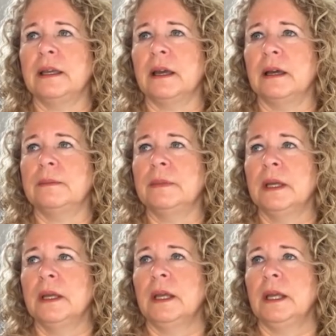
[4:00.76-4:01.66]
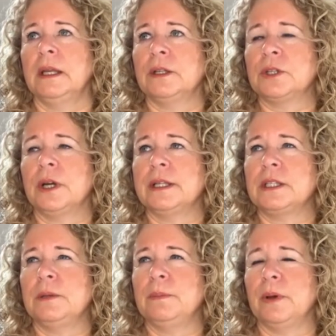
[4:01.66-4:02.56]
you know, trying
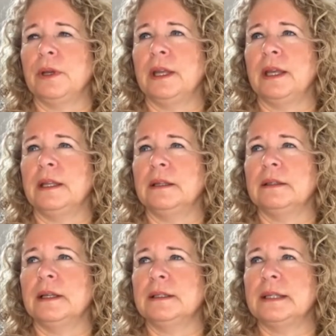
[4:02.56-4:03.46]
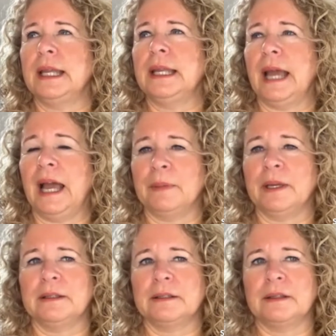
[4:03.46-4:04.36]
to put in daily
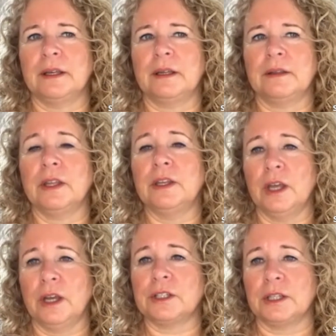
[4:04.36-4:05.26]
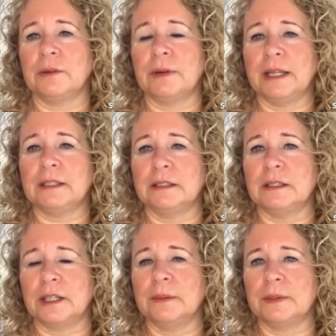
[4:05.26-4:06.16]
habits that nurture the
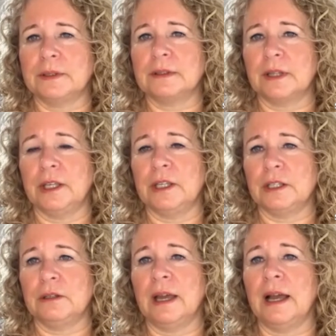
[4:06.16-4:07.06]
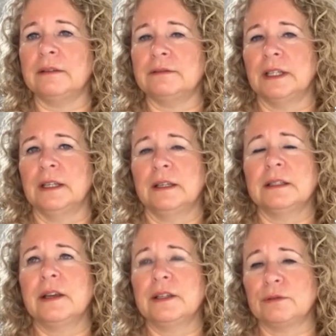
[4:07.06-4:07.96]
relationships that you do have.
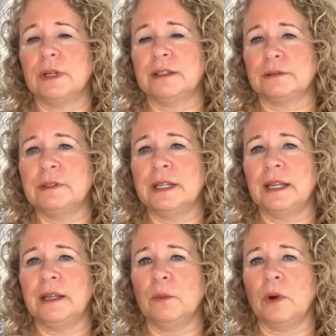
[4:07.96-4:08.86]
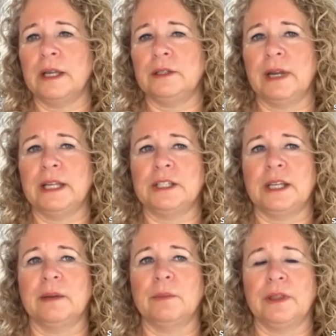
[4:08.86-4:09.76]
So it's really wide
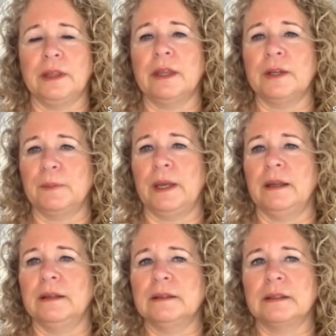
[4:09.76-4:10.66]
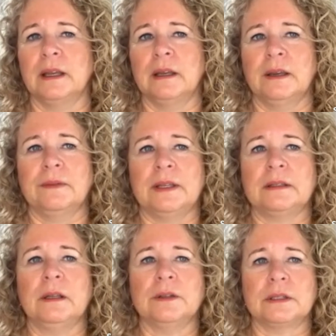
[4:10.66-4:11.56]
ranging, and within those pillars,
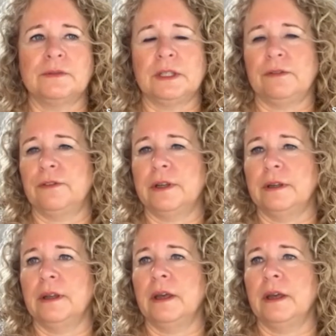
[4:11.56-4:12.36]
there's lots of different